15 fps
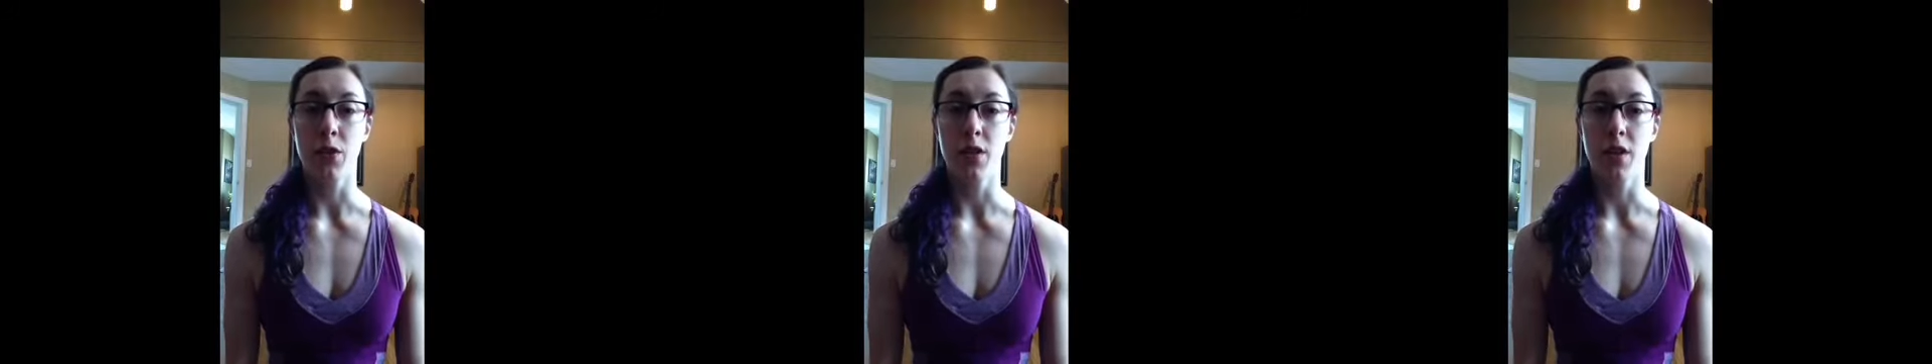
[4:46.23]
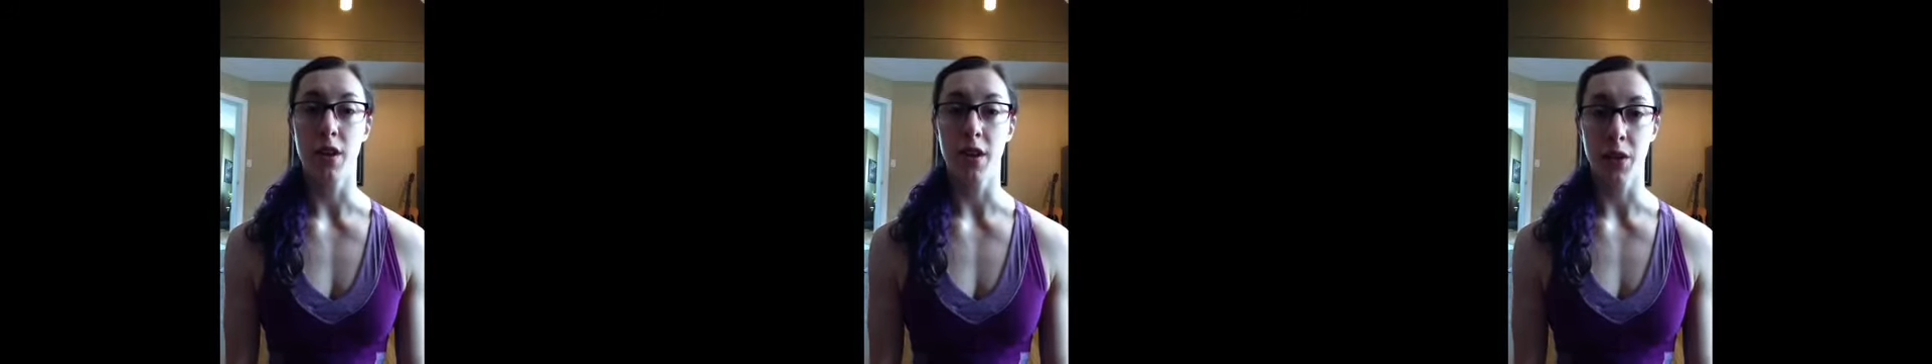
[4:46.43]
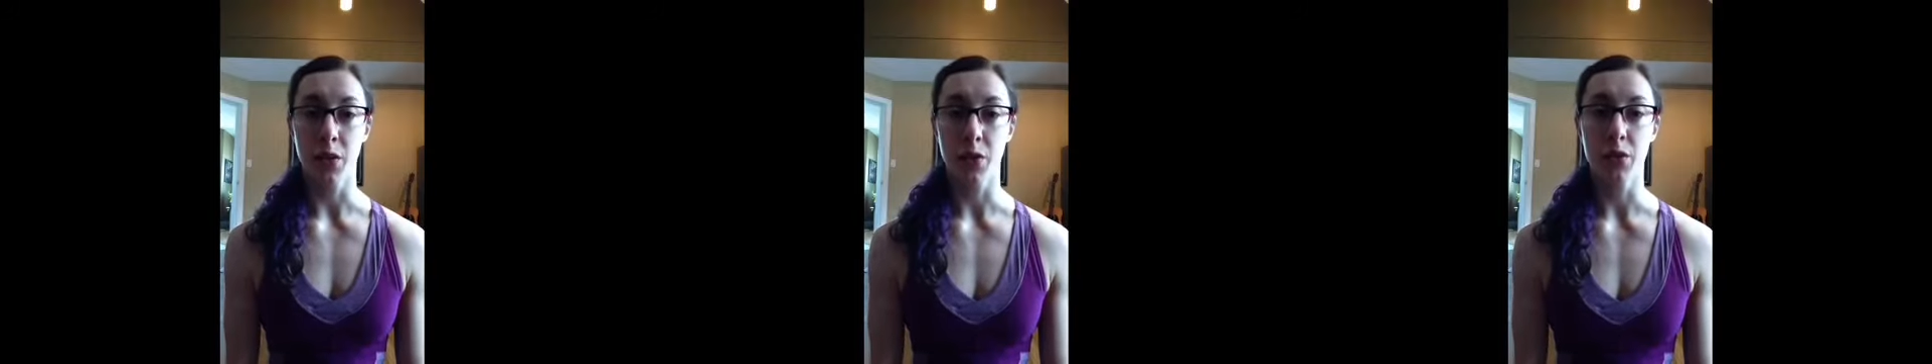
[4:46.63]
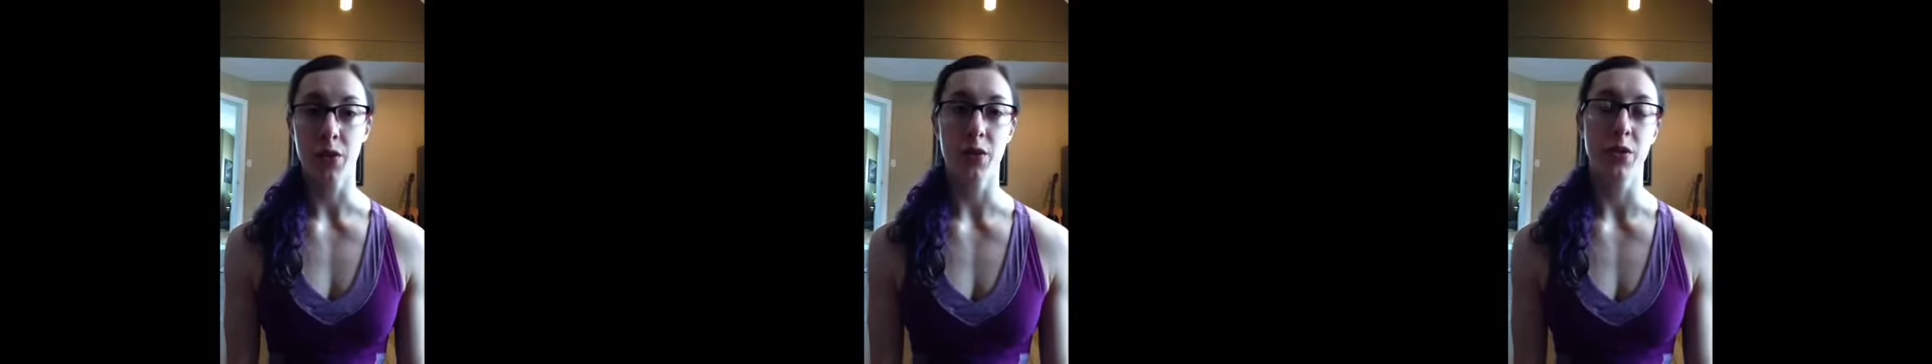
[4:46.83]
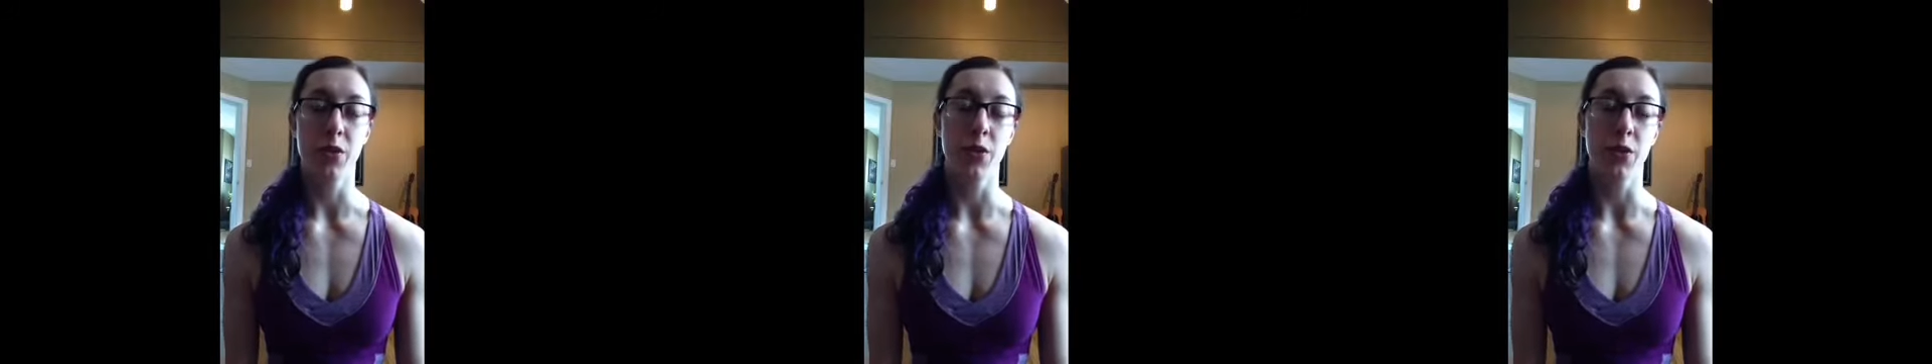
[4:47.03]
are
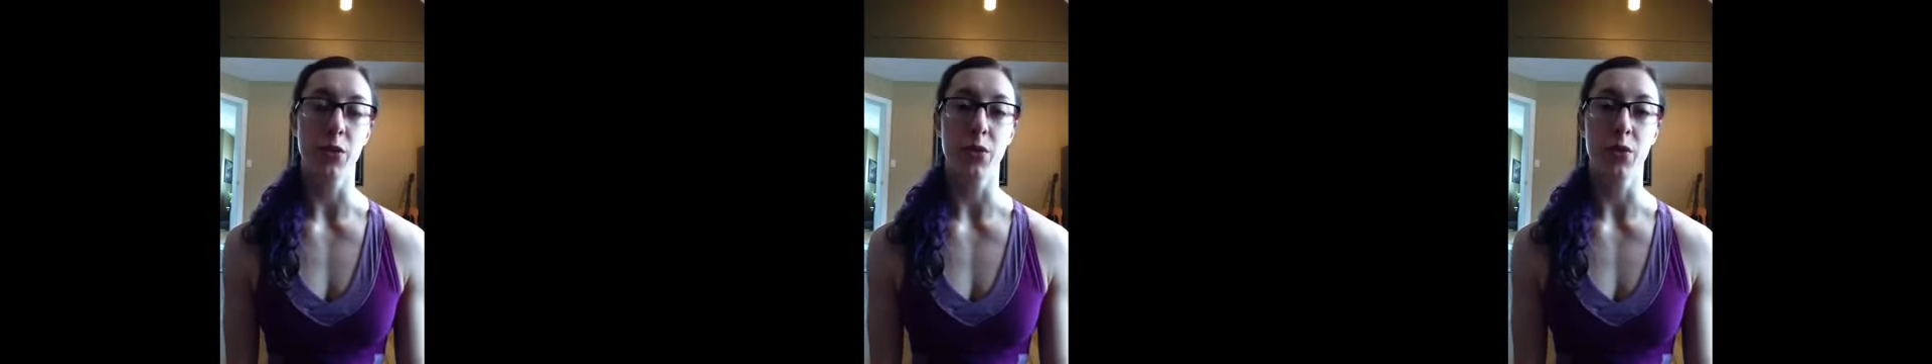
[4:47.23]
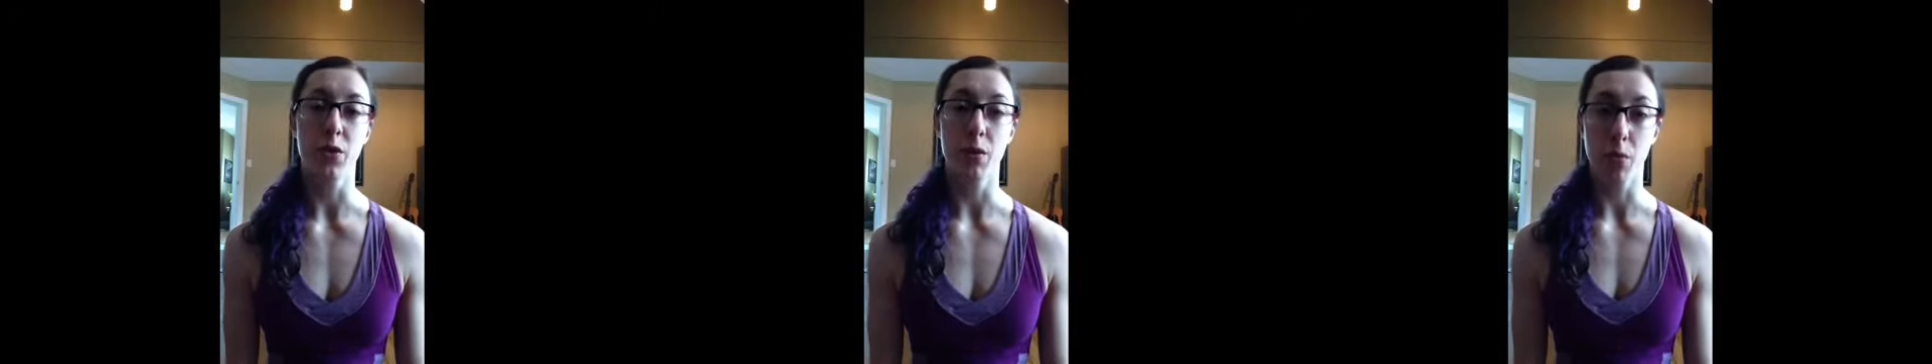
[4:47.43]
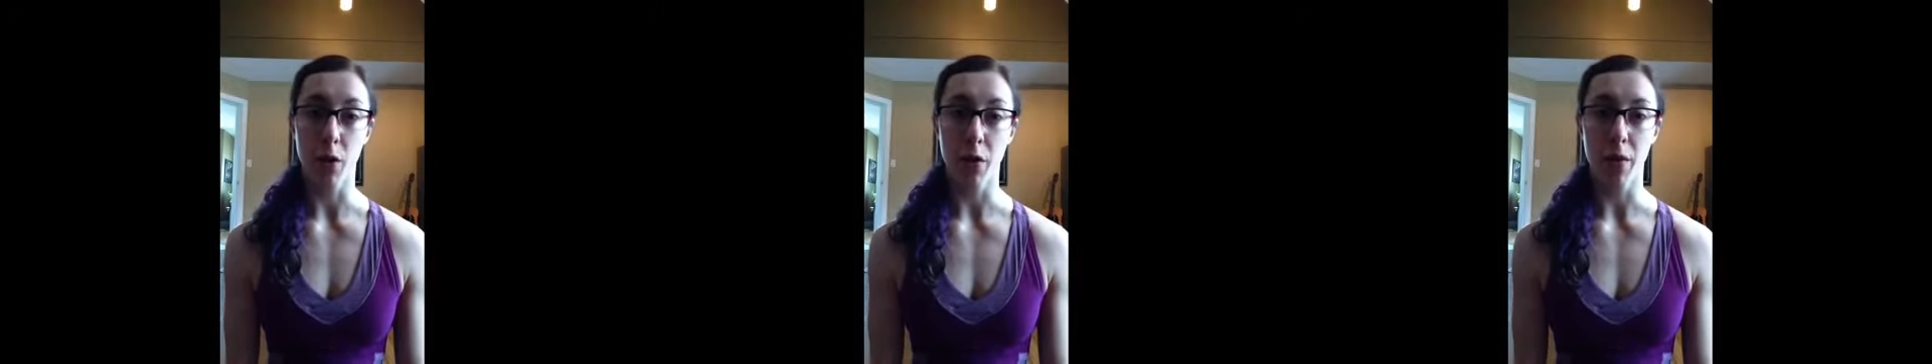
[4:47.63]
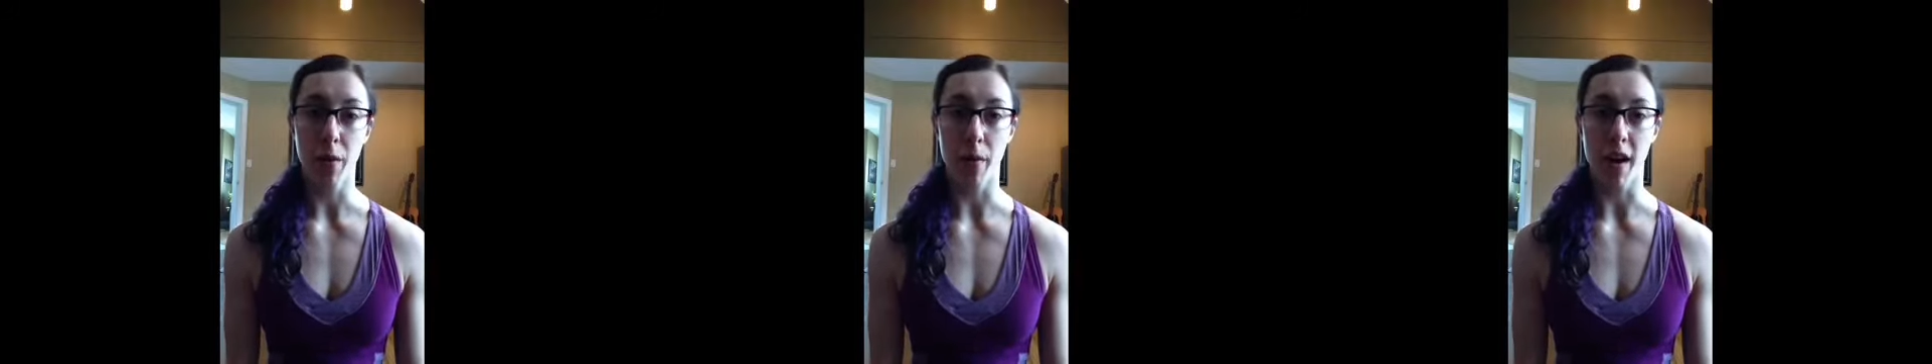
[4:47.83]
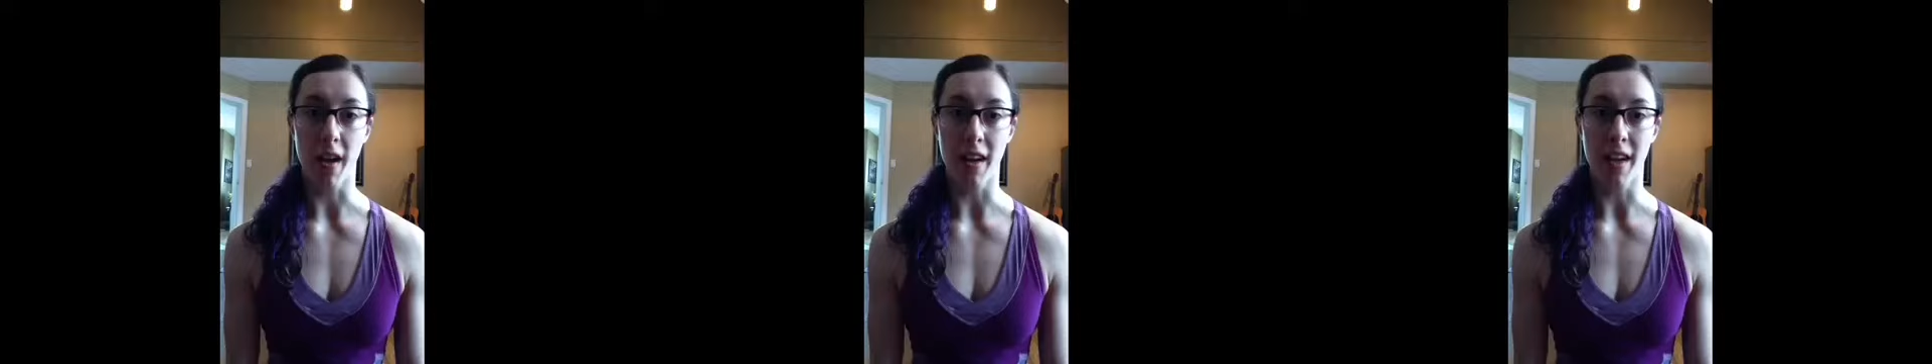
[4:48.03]
used to support the
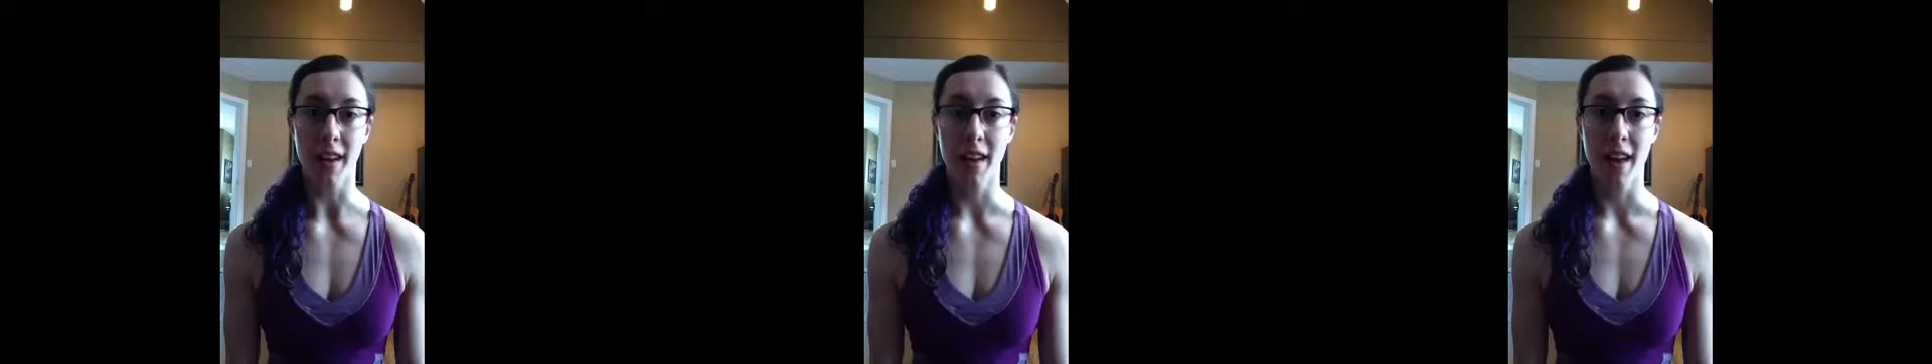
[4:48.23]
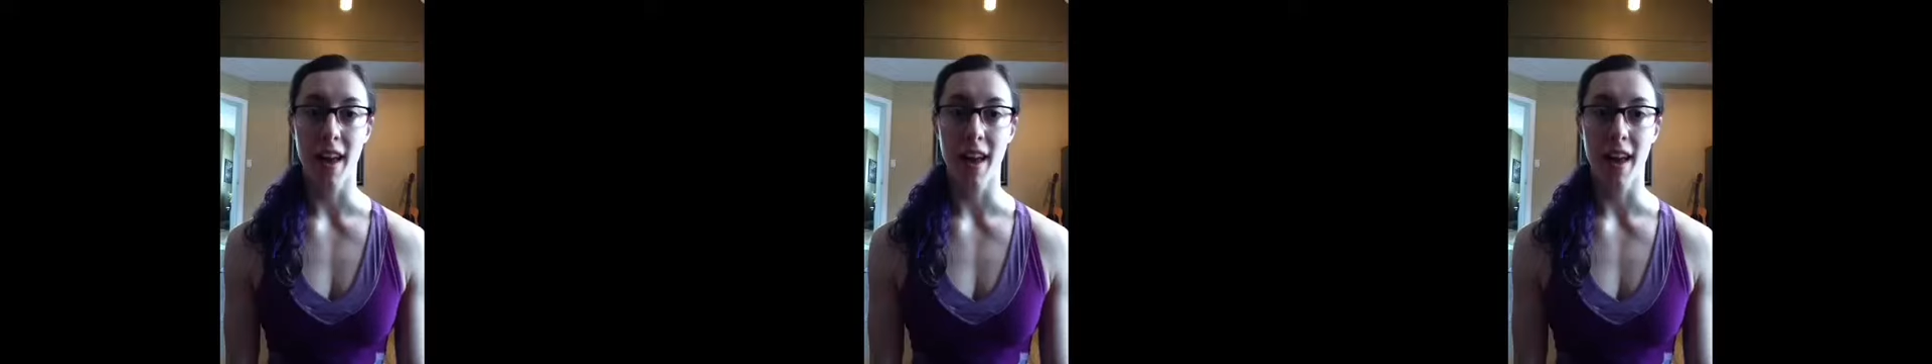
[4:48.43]
body